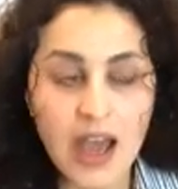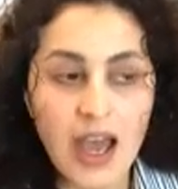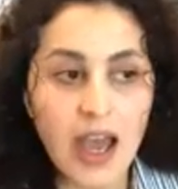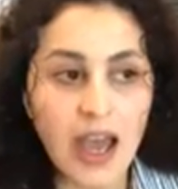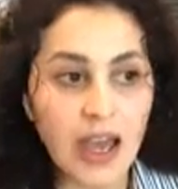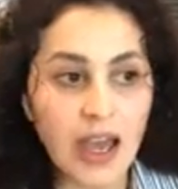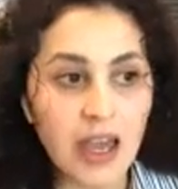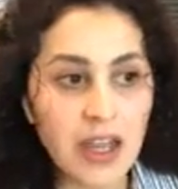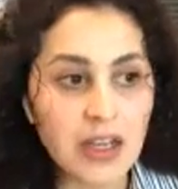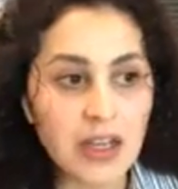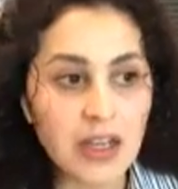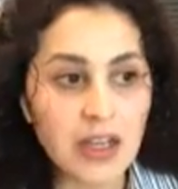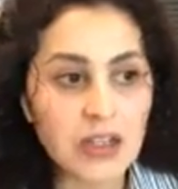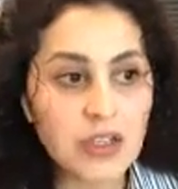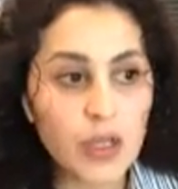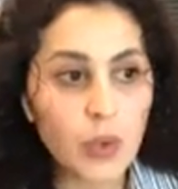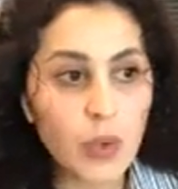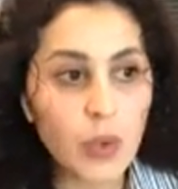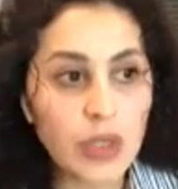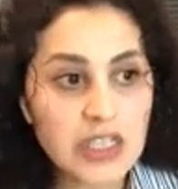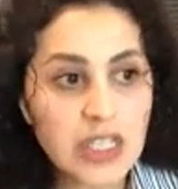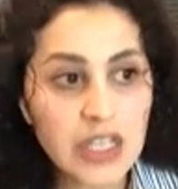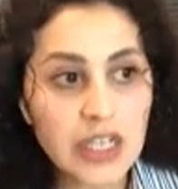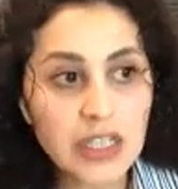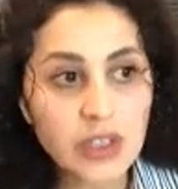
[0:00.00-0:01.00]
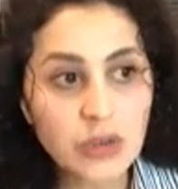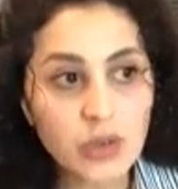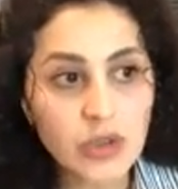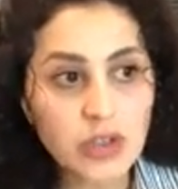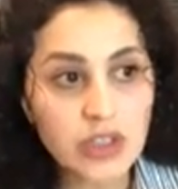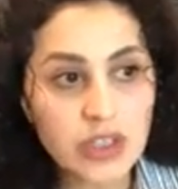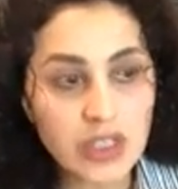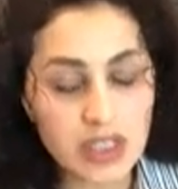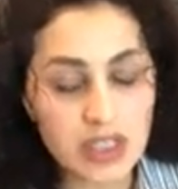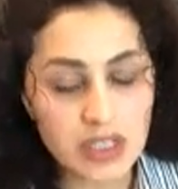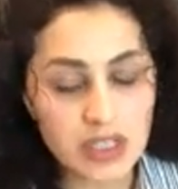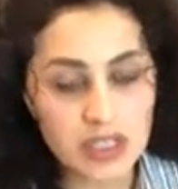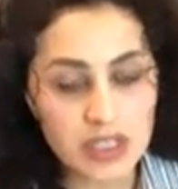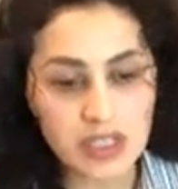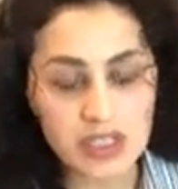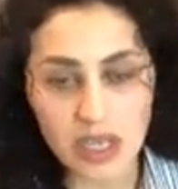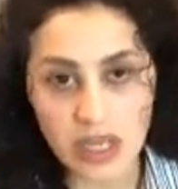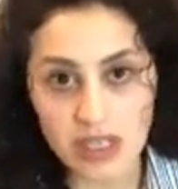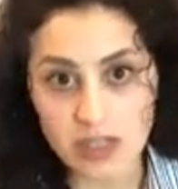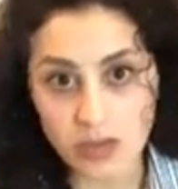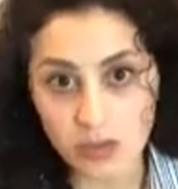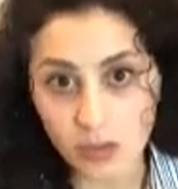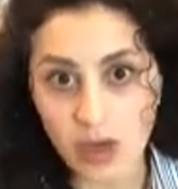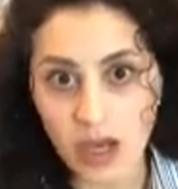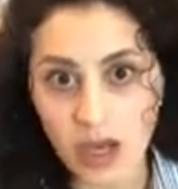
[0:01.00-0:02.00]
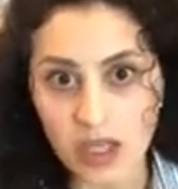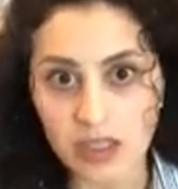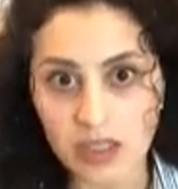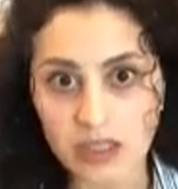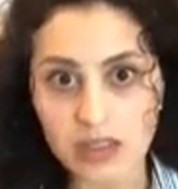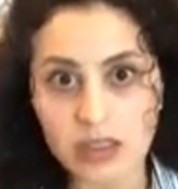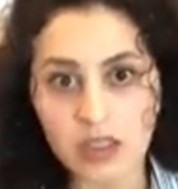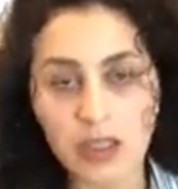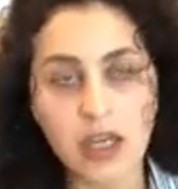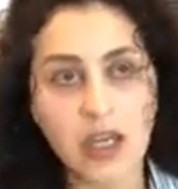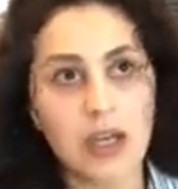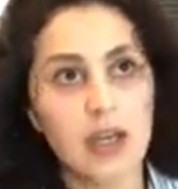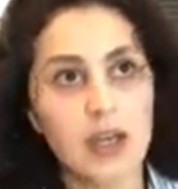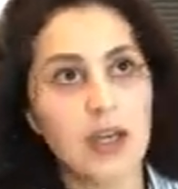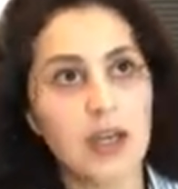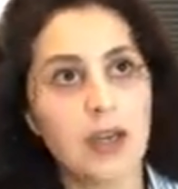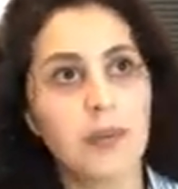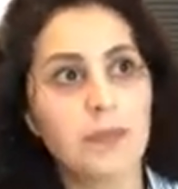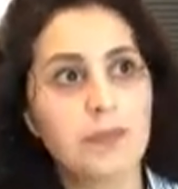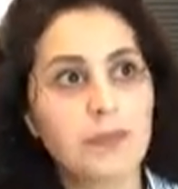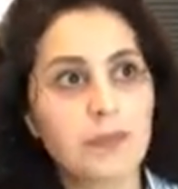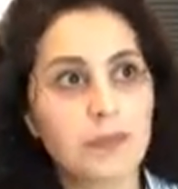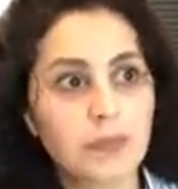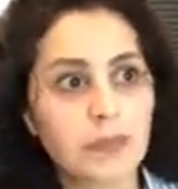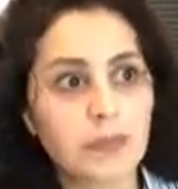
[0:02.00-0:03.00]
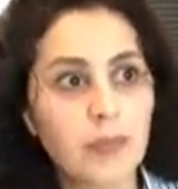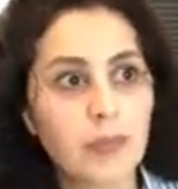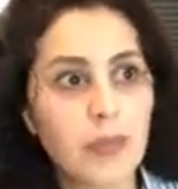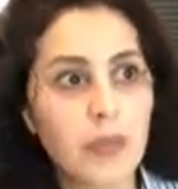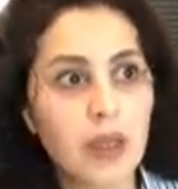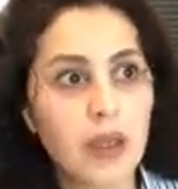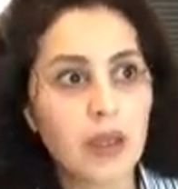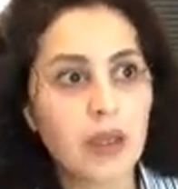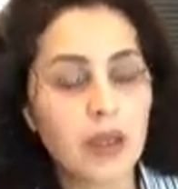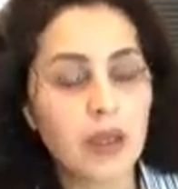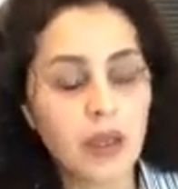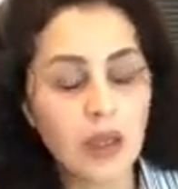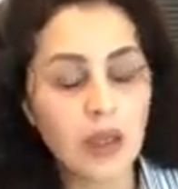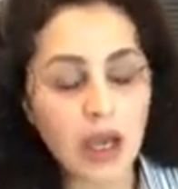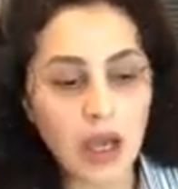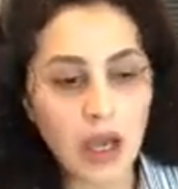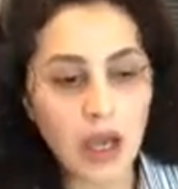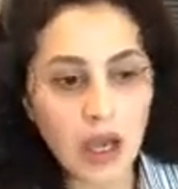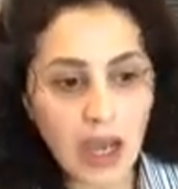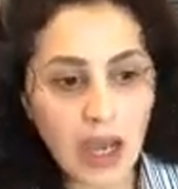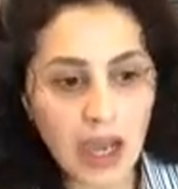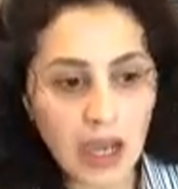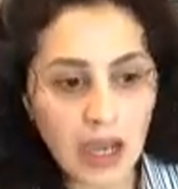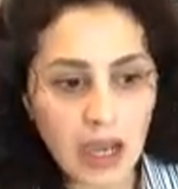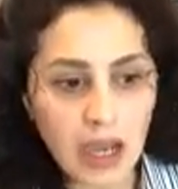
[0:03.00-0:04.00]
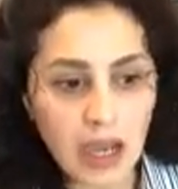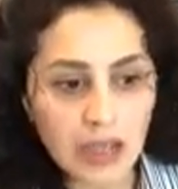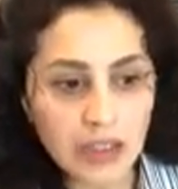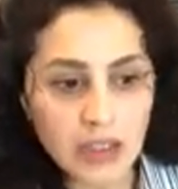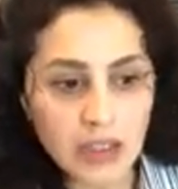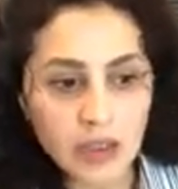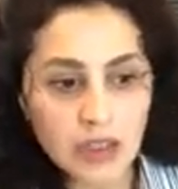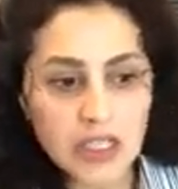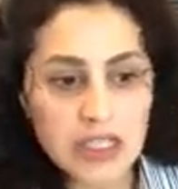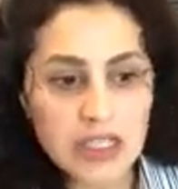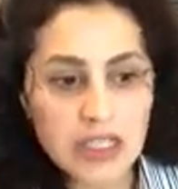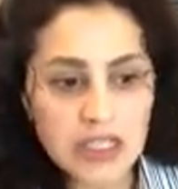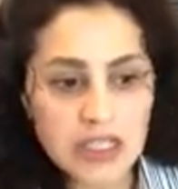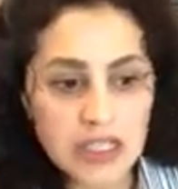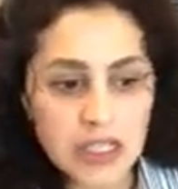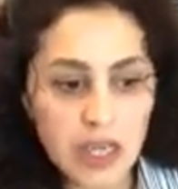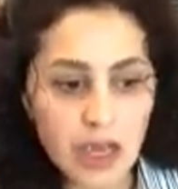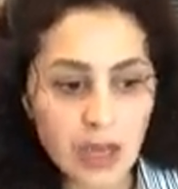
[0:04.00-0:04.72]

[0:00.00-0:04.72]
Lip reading: And what I noticed as well, I noticed